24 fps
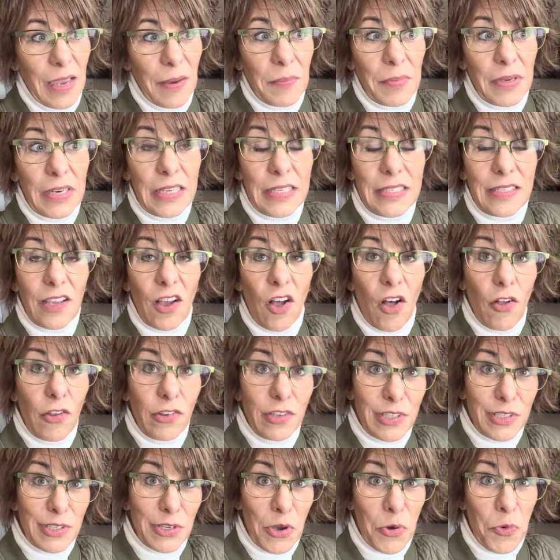But it's
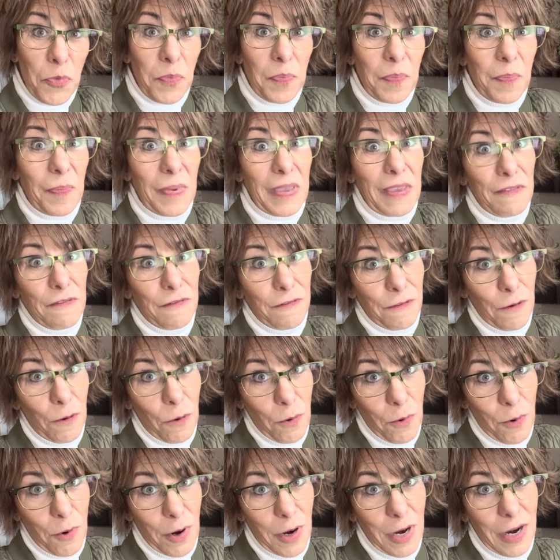also
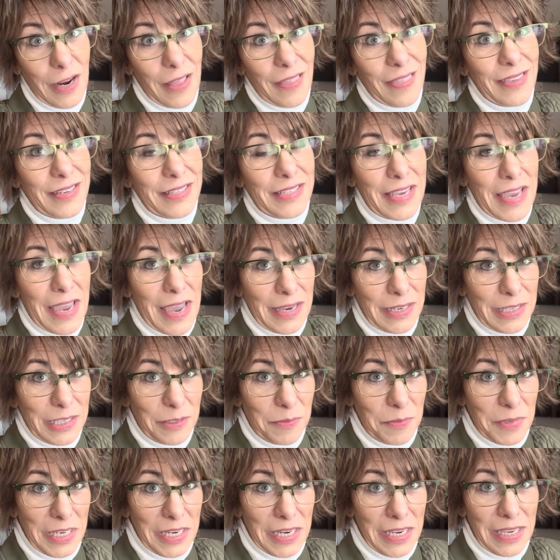before the tax
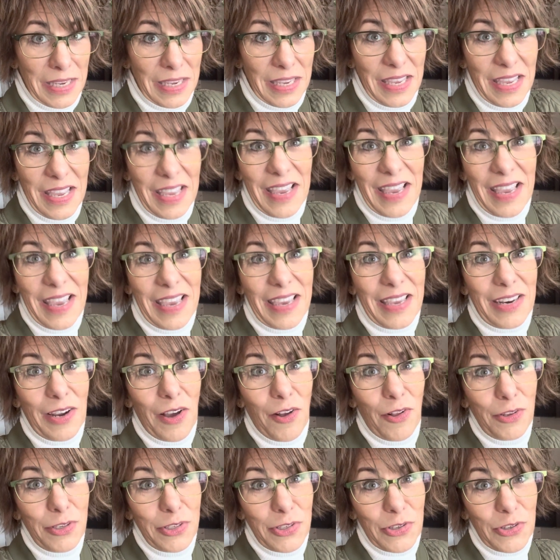meeting and
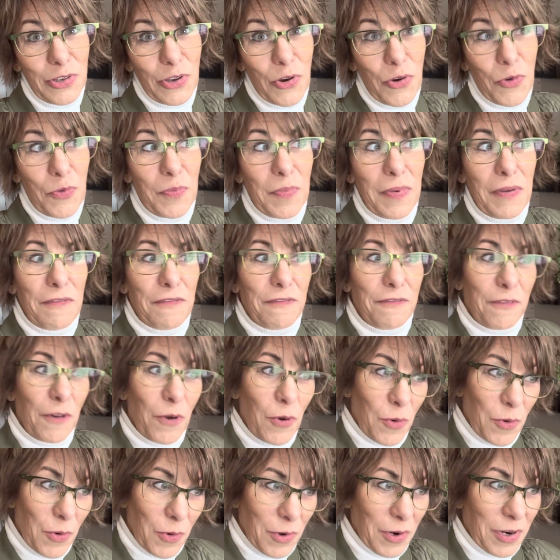also
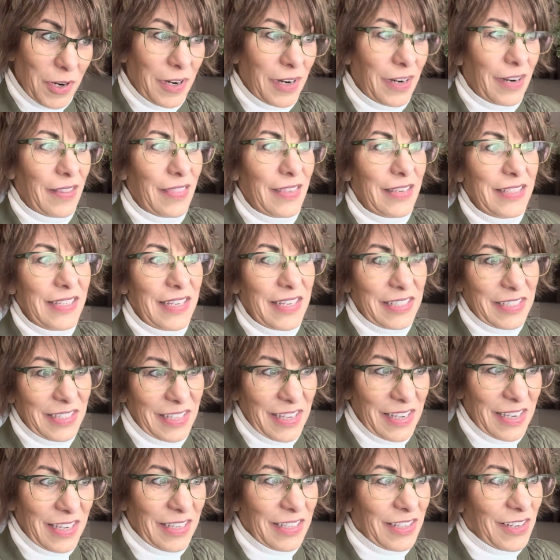before the
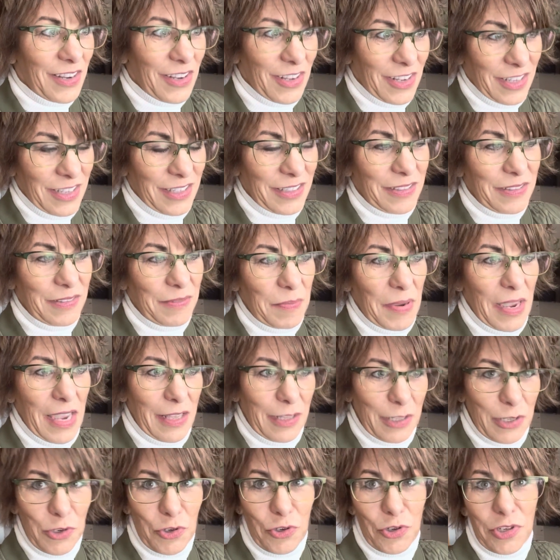deadline on
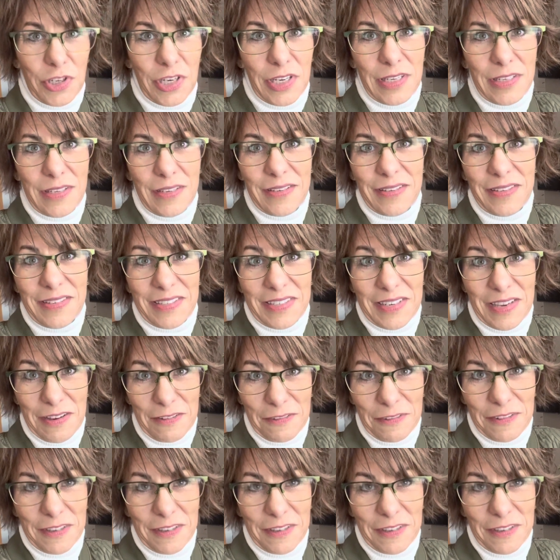balance sheet stuff,